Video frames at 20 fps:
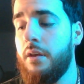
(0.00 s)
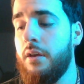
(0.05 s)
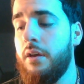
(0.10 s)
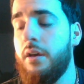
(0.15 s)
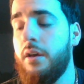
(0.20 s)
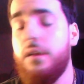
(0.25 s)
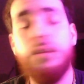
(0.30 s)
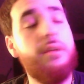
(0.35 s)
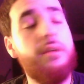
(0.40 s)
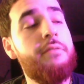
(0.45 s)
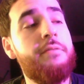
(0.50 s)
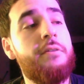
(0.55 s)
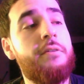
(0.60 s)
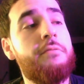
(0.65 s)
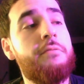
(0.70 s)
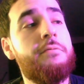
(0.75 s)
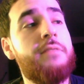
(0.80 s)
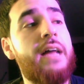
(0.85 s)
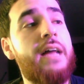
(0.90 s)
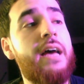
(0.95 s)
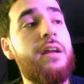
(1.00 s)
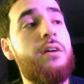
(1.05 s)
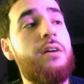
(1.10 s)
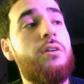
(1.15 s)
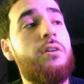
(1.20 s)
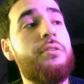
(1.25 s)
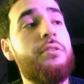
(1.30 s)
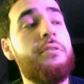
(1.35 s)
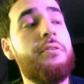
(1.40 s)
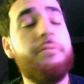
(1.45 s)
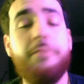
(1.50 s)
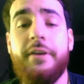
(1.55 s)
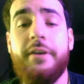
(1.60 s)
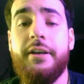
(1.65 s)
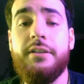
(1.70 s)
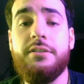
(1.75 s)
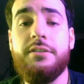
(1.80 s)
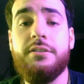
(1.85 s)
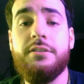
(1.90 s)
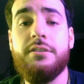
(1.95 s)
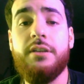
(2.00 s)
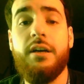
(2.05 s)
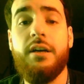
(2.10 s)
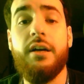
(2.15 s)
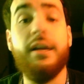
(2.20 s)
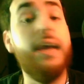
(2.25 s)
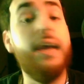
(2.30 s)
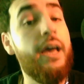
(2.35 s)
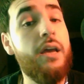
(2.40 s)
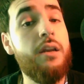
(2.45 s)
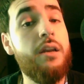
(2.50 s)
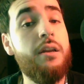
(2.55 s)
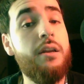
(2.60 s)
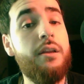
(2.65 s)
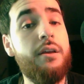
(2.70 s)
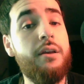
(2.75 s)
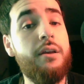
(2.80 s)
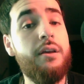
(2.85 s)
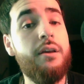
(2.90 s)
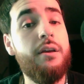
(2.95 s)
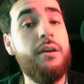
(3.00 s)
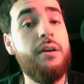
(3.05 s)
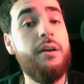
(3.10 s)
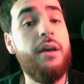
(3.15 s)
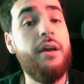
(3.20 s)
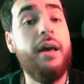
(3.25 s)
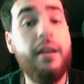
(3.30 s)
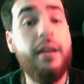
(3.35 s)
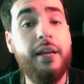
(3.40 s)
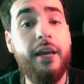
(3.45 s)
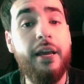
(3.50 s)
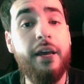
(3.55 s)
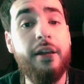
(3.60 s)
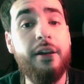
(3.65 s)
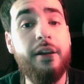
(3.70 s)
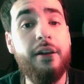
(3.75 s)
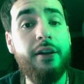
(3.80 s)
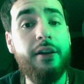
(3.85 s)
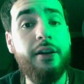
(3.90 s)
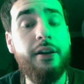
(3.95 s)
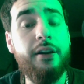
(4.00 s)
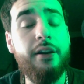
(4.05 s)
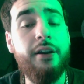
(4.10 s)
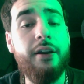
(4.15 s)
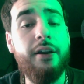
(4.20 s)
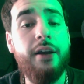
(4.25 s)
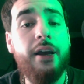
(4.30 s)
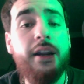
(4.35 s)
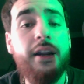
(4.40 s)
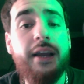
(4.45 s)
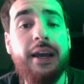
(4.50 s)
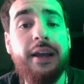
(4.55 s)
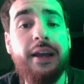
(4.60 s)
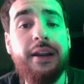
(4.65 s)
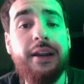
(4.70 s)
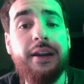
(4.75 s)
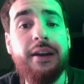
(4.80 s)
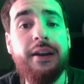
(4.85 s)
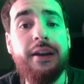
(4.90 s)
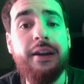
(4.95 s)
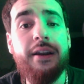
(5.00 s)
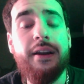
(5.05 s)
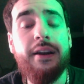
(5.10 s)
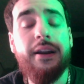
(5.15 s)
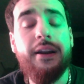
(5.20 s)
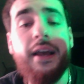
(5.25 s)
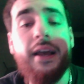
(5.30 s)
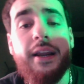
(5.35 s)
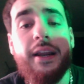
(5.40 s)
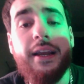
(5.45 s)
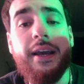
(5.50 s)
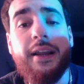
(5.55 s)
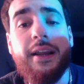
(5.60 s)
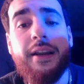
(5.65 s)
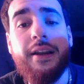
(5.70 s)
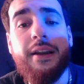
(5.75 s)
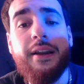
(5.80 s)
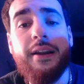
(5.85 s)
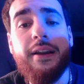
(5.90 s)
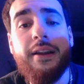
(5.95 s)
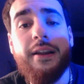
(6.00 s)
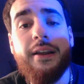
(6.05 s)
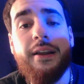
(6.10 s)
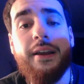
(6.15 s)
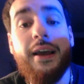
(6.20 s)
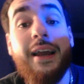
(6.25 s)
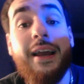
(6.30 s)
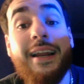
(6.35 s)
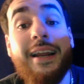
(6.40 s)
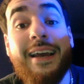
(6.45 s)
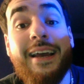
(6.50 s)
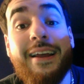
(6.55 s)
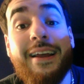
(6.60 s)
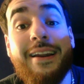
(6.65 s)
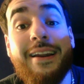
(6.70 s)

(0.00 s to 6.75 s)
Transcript: They fell flat on their face again and again and again and again and again.